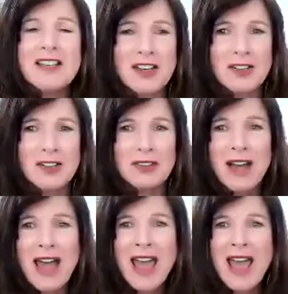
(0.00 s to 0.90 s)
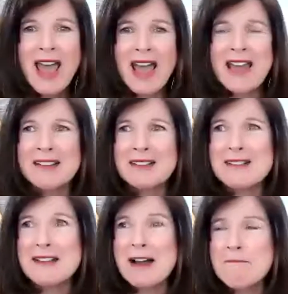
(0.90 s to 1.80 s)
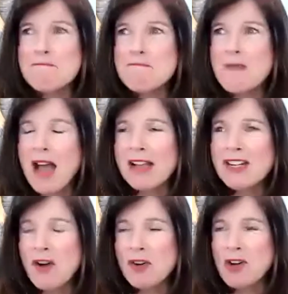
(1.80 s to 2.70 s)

you. And I know